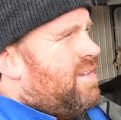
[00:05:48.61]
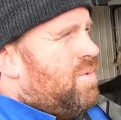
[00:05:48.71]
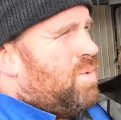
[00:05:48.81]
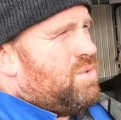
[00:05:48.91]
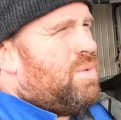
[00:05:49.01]

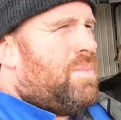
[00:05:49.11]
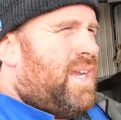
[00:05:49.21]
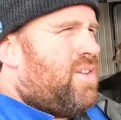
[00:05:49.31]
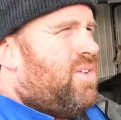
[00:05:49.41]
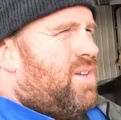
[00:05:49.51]
which would
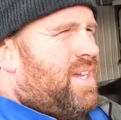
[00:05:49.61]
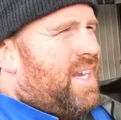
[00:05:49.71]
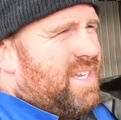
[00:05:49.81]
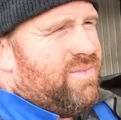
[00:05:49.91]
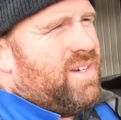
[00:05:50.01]
make her
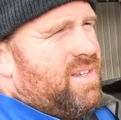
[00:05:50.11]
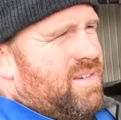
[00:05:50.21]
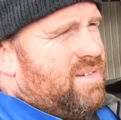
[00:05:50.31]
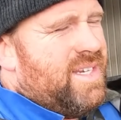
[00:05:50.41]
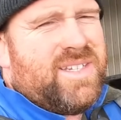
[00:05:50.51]
11
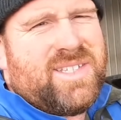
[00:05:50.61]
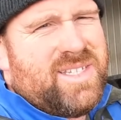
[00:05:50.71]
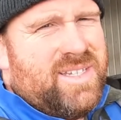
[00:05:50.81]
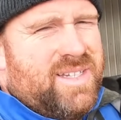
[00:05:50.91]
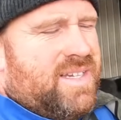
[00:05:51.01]
next